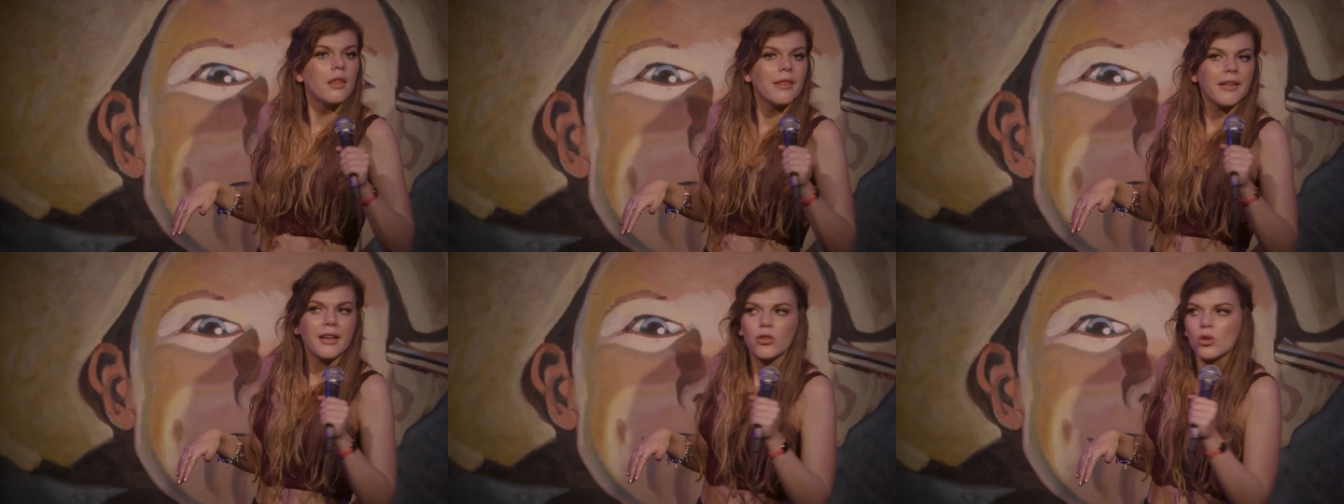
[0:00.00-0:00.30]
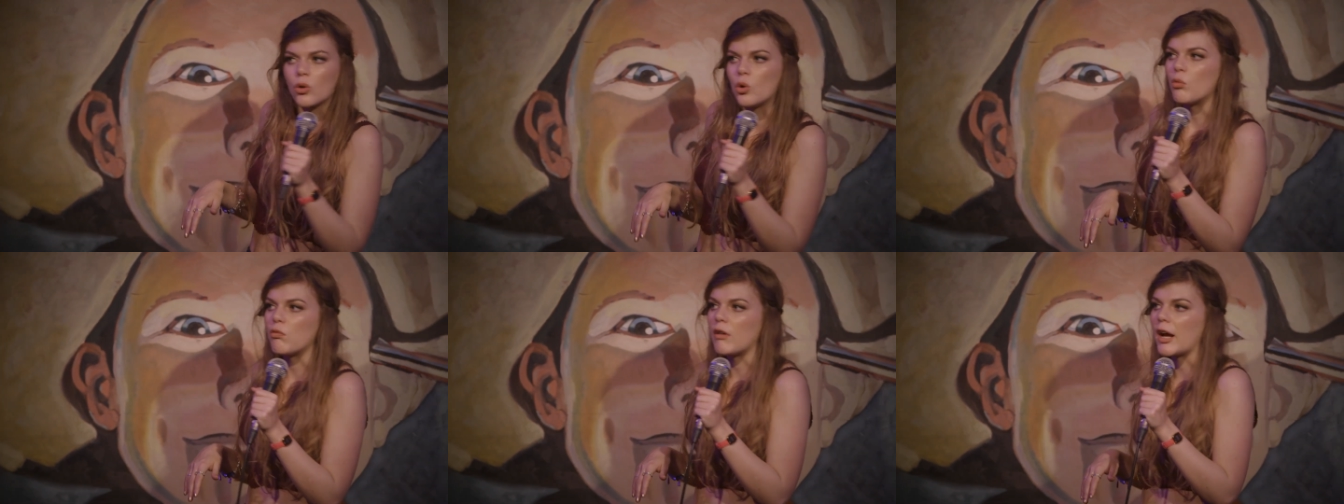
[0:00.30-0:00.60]
that's
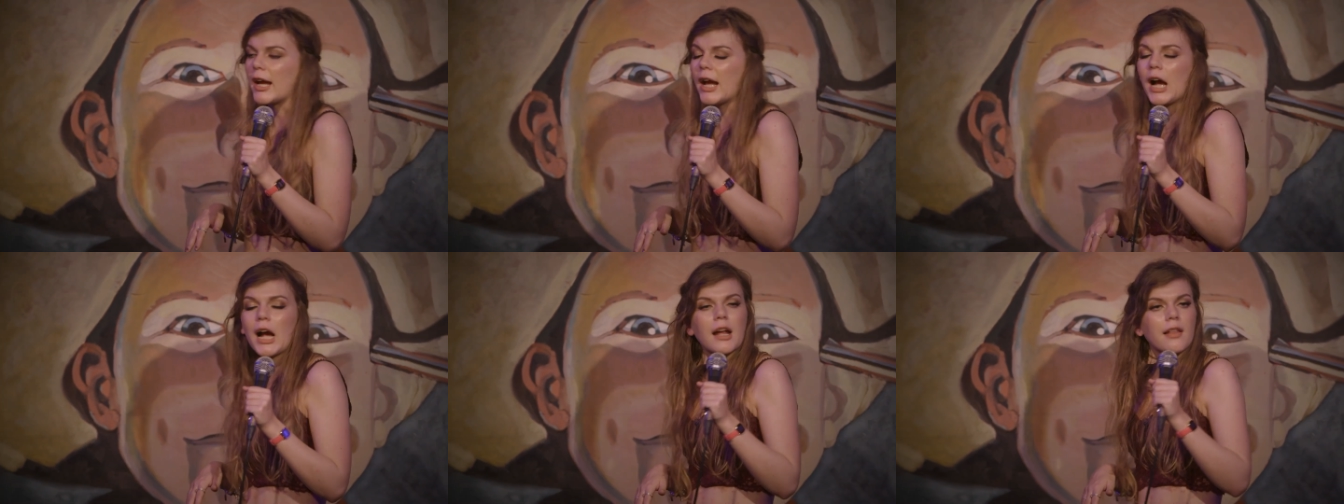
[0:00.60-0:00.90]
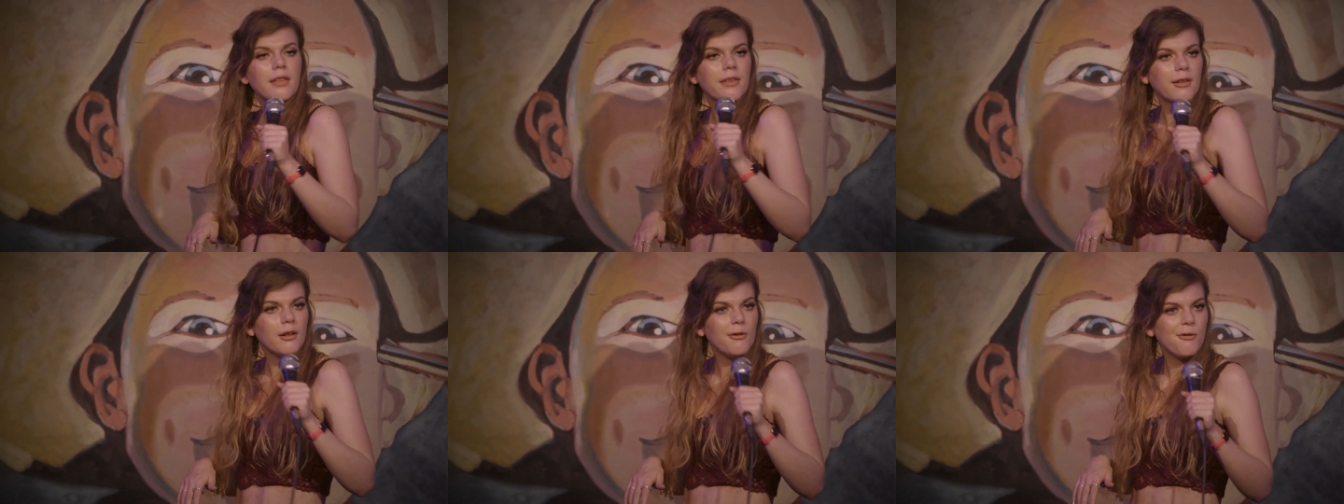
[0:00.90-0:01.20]
all right. I
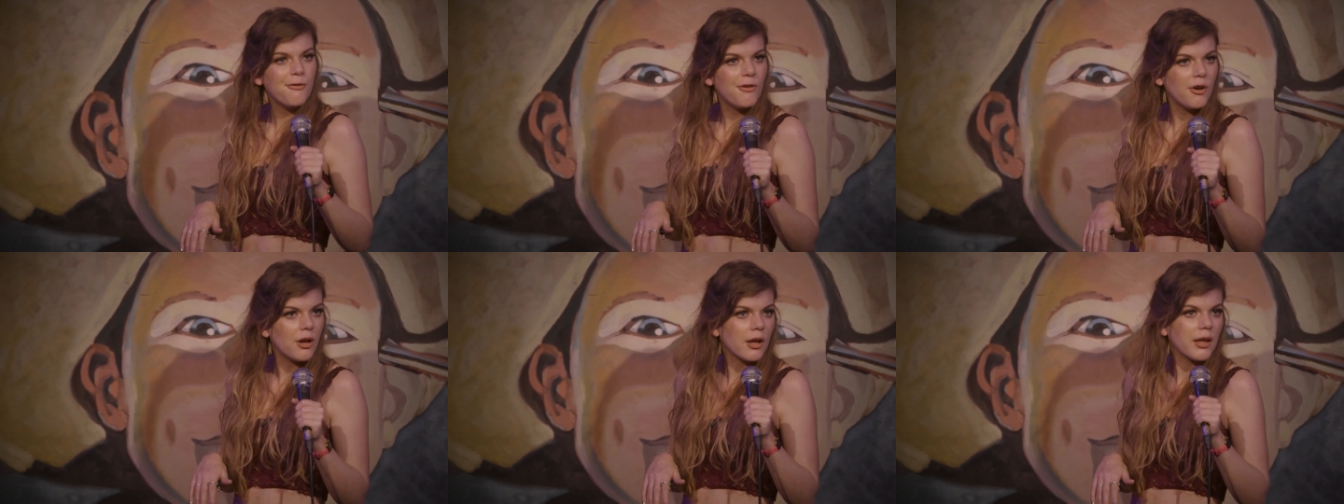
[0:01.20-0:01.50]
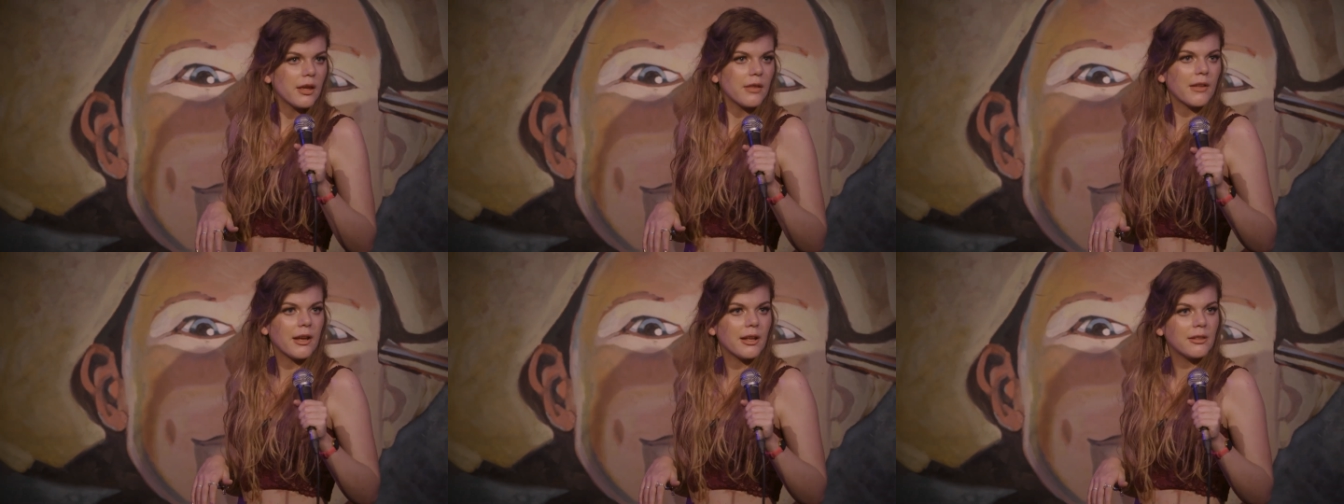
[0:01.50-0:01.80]
can still fuck
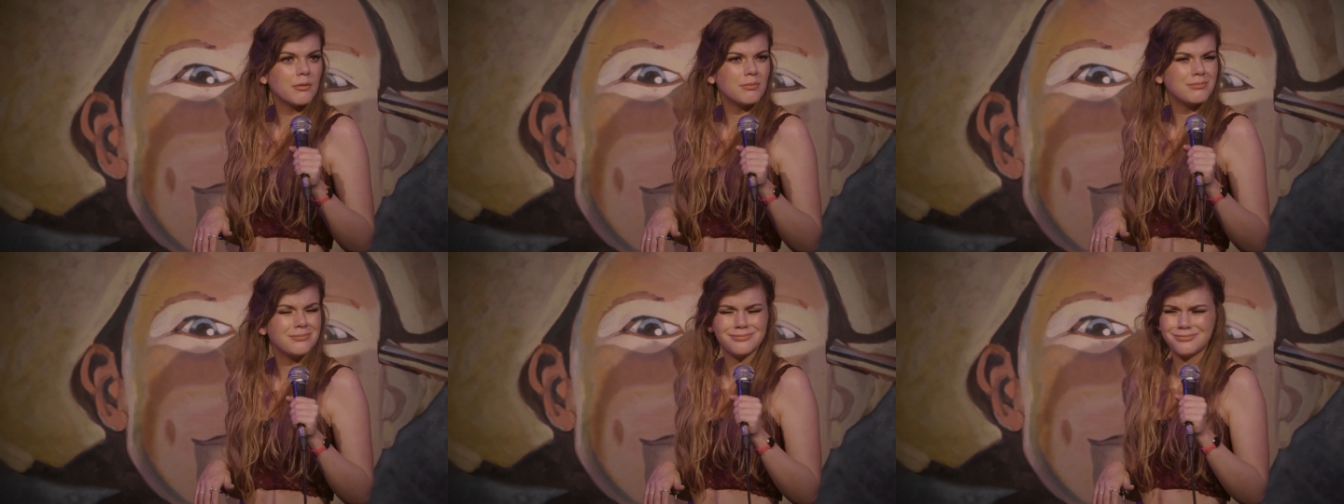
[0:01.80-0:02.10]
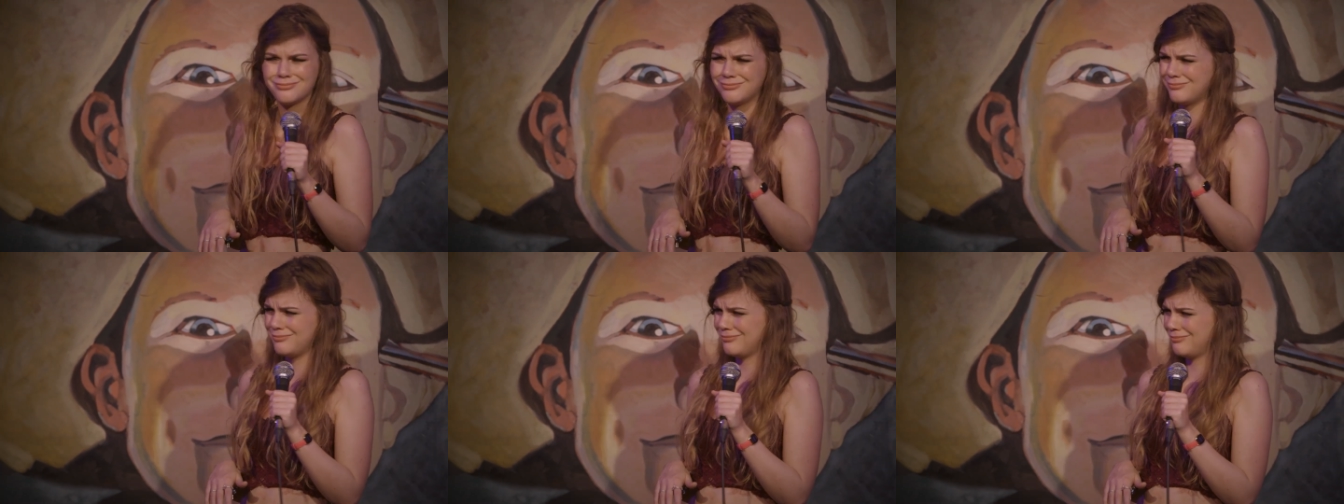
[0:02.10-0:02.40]
you then.
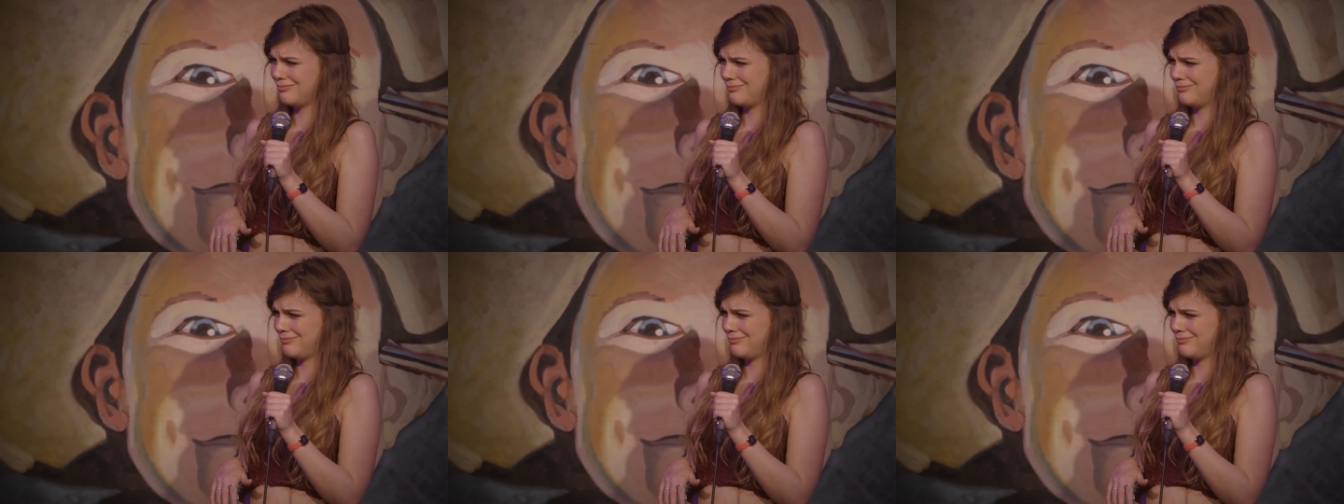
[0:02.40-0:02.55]
I